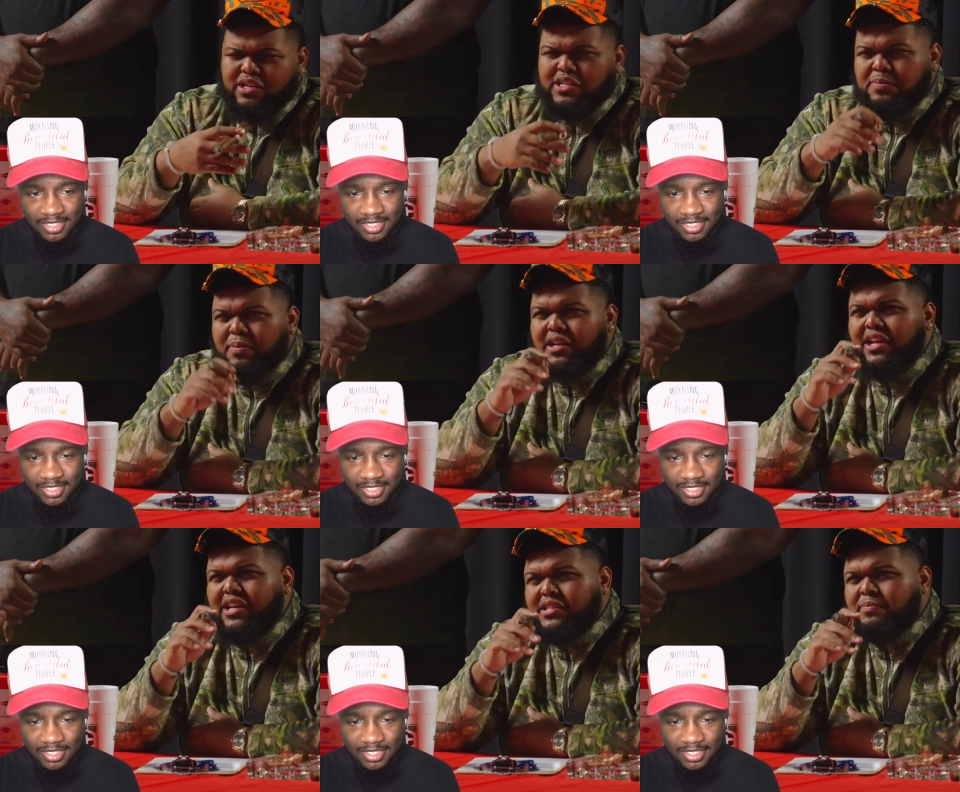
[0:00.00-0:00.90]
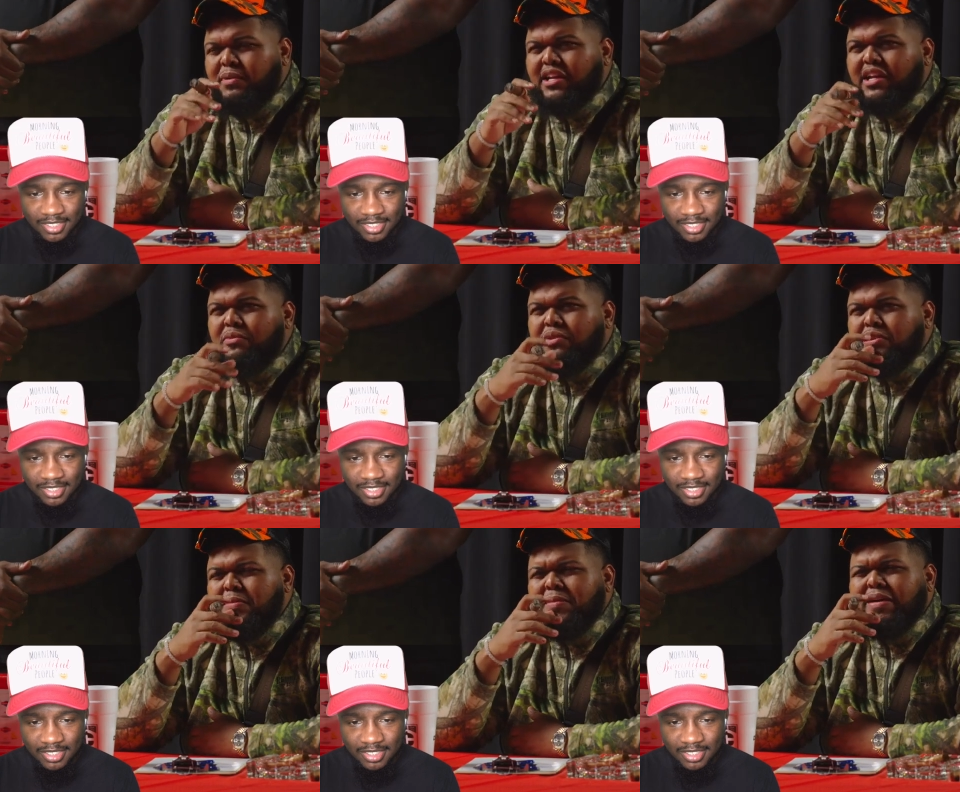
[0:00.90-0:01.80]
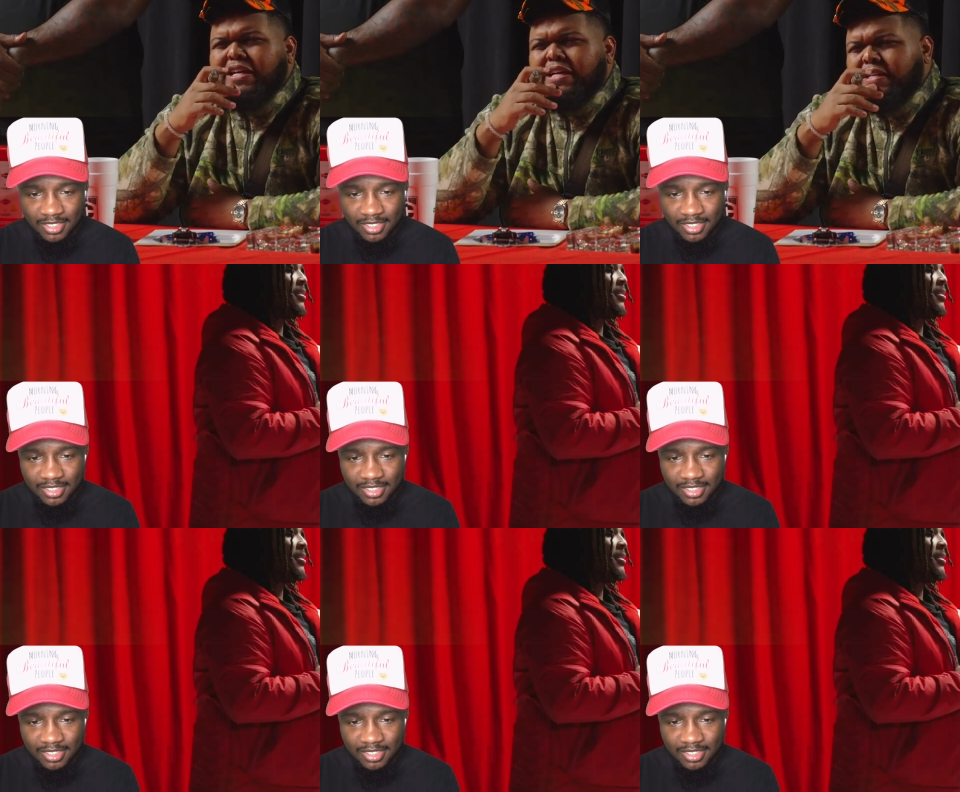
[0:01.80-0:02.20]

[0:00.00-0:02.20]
Speaker 1: say spin again, spin again, what do you mean by that?